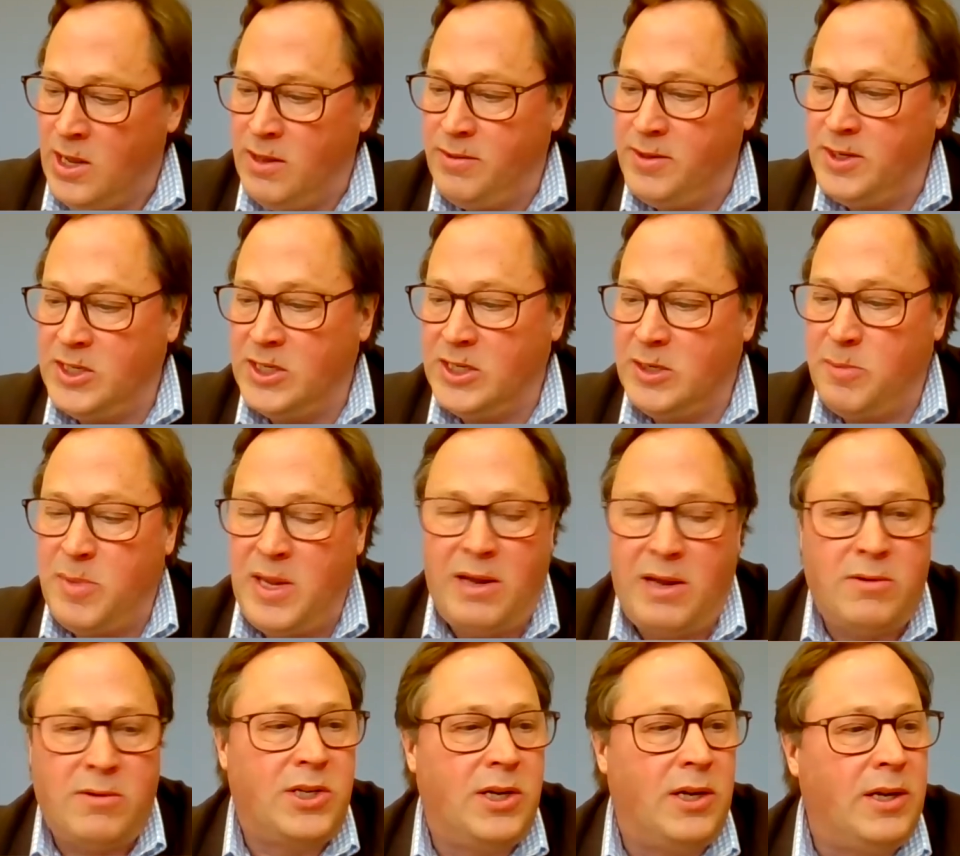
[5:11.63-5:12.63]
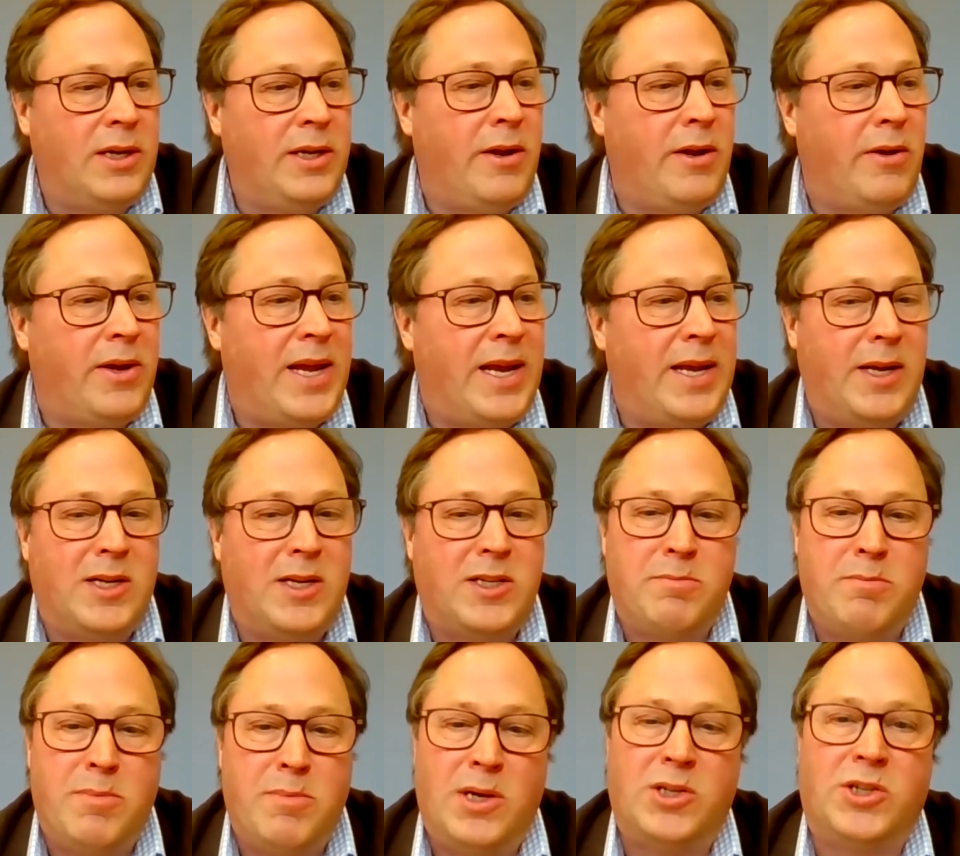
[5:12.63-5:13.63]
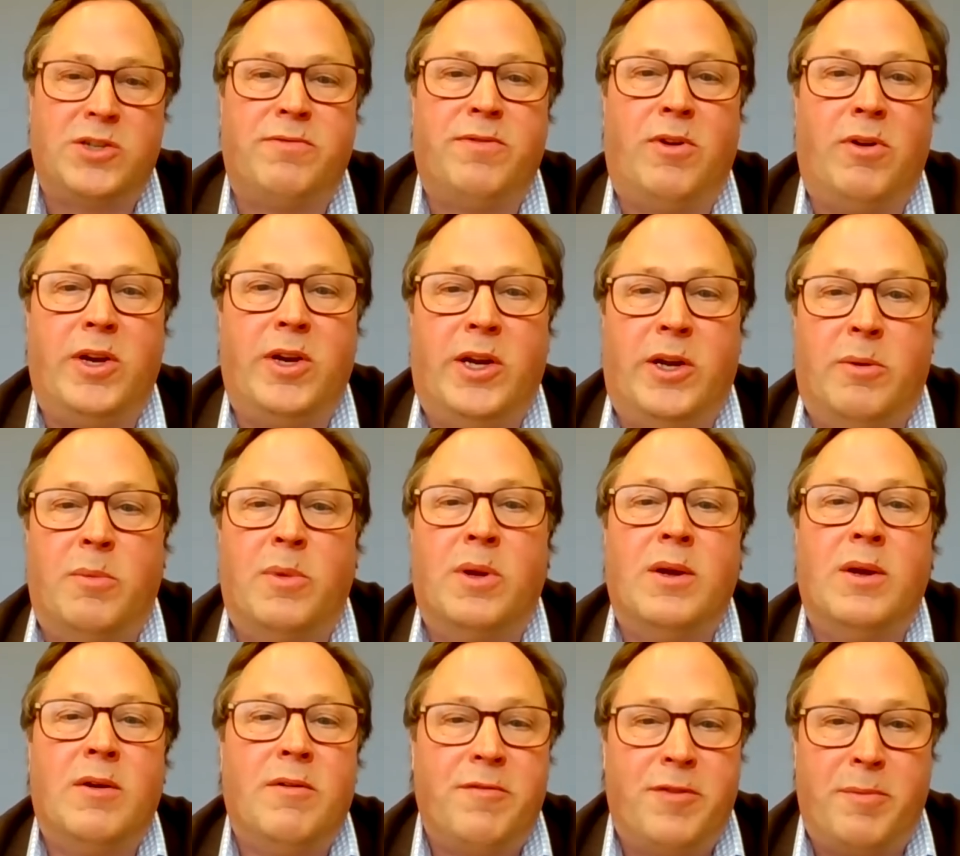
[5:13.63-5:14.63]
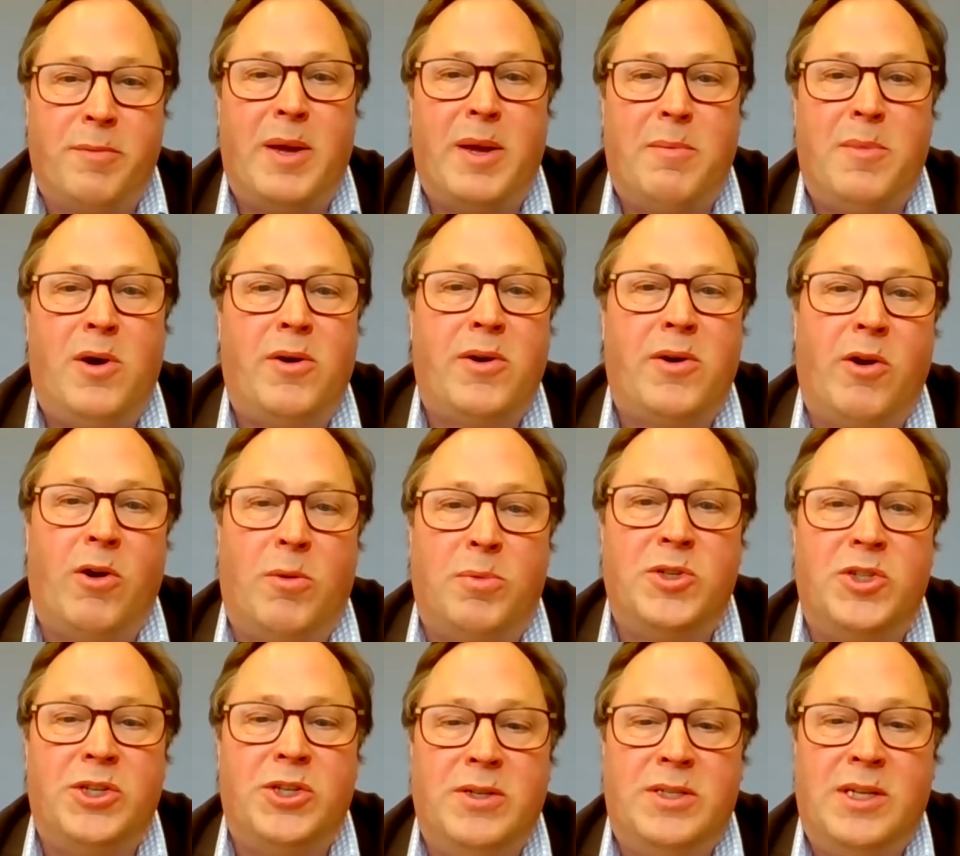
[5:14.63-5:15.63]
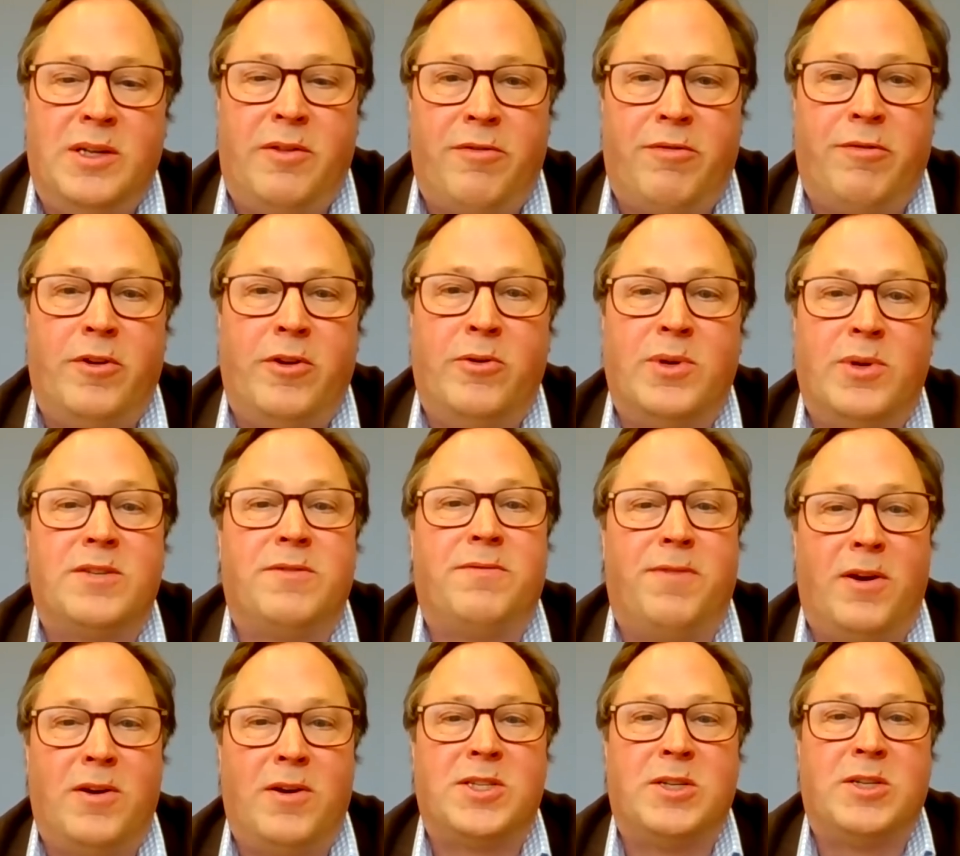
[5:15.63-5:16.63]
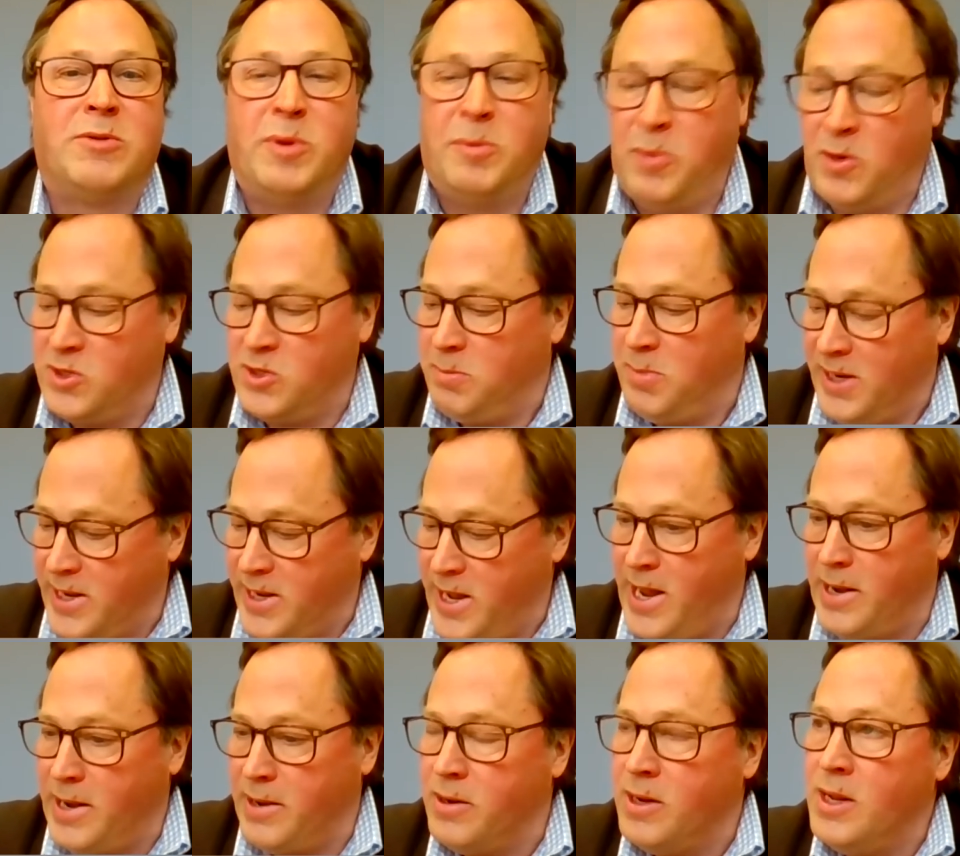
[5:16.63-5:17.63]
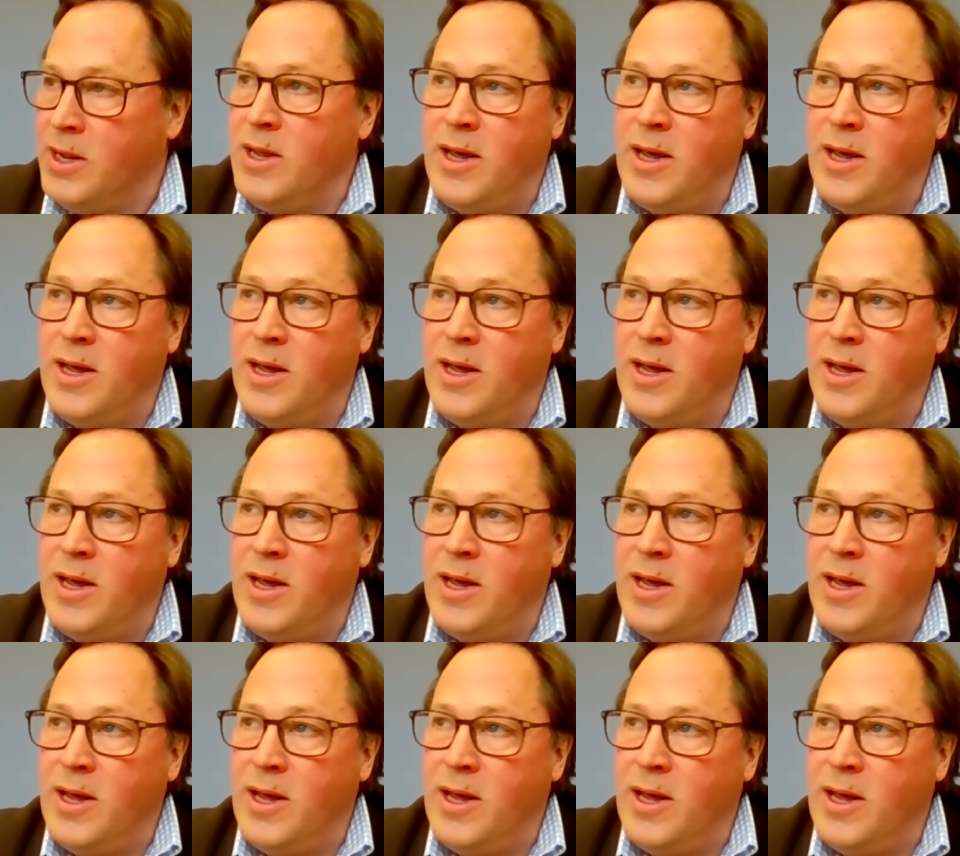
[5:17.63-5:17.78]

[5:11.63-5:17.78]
This is about, getting as much volume from that market opportunity through as fast as we possibly can.